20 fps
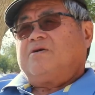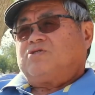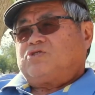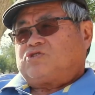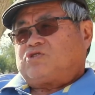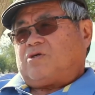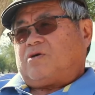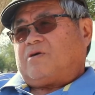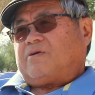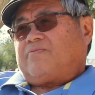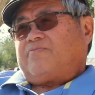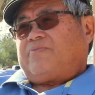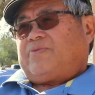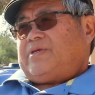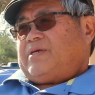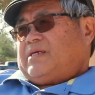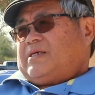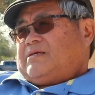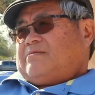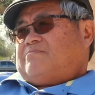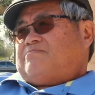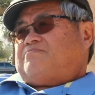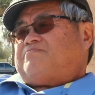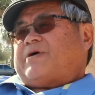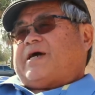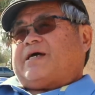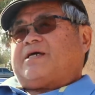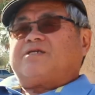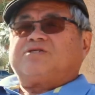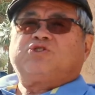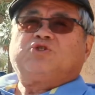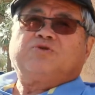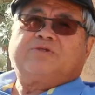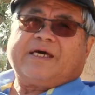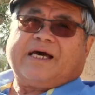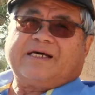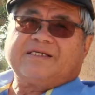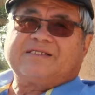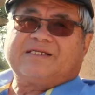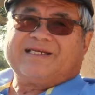Sure. Back in
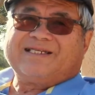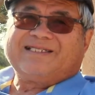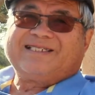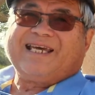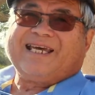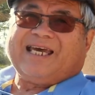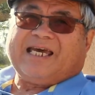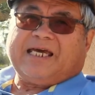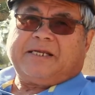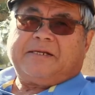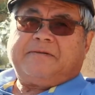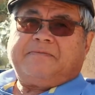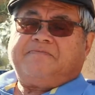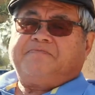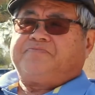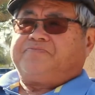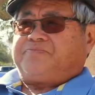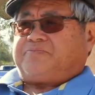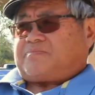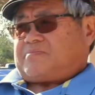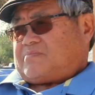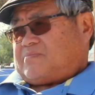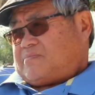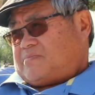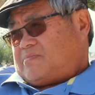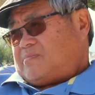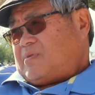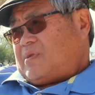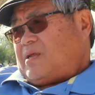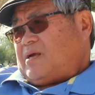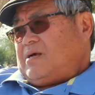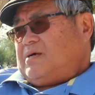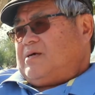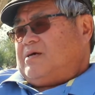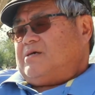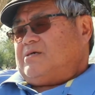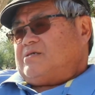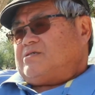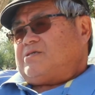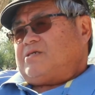2010,
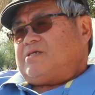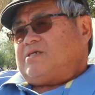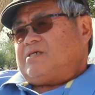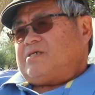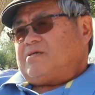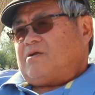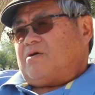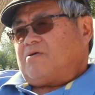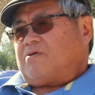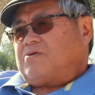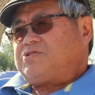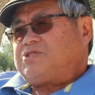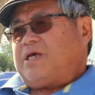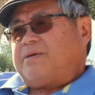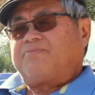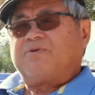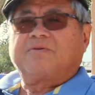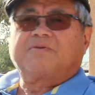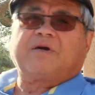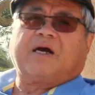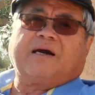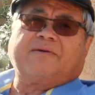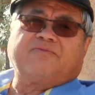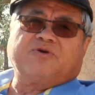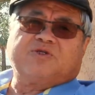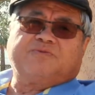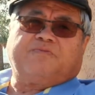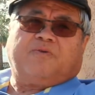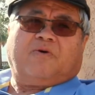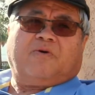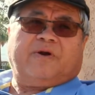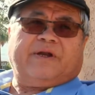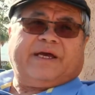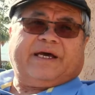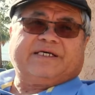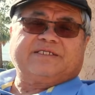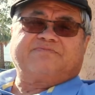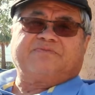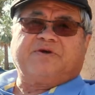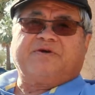the local Chamber of Commerce board
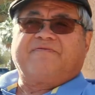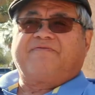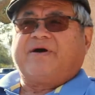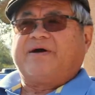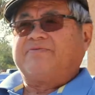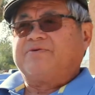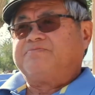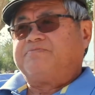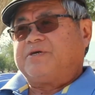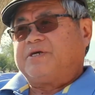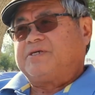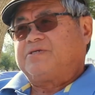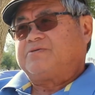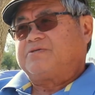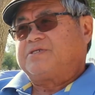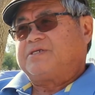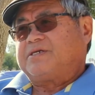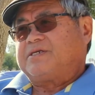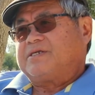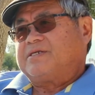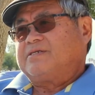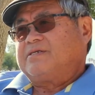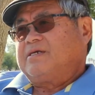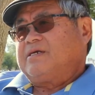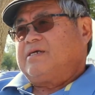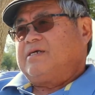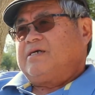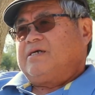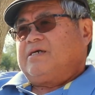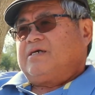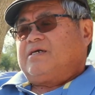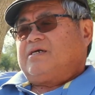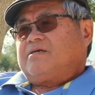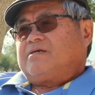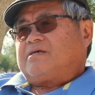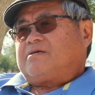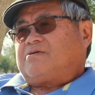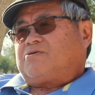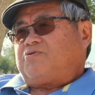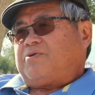asked me if I would be interested in
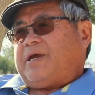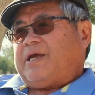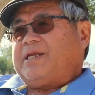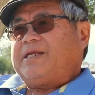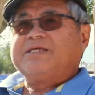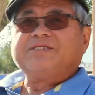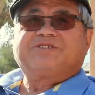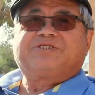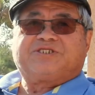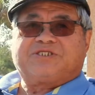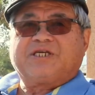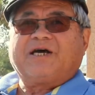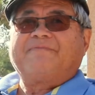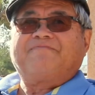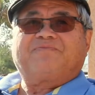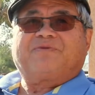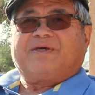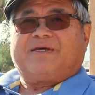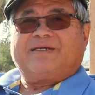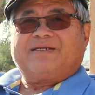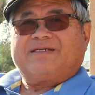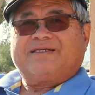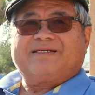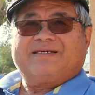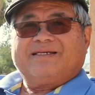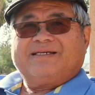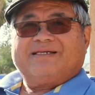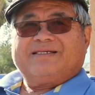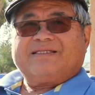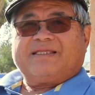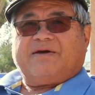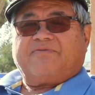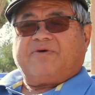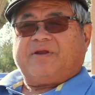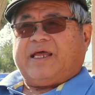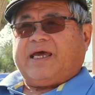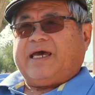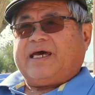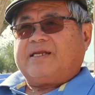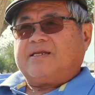creating something that would
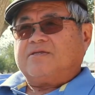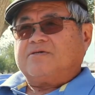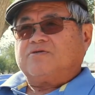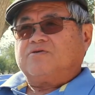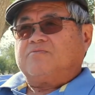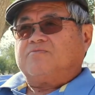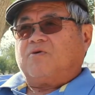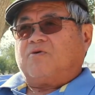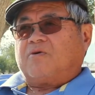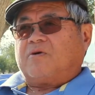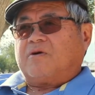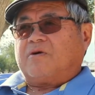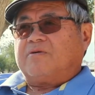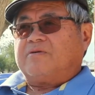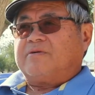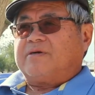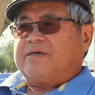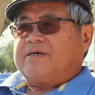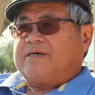add a little more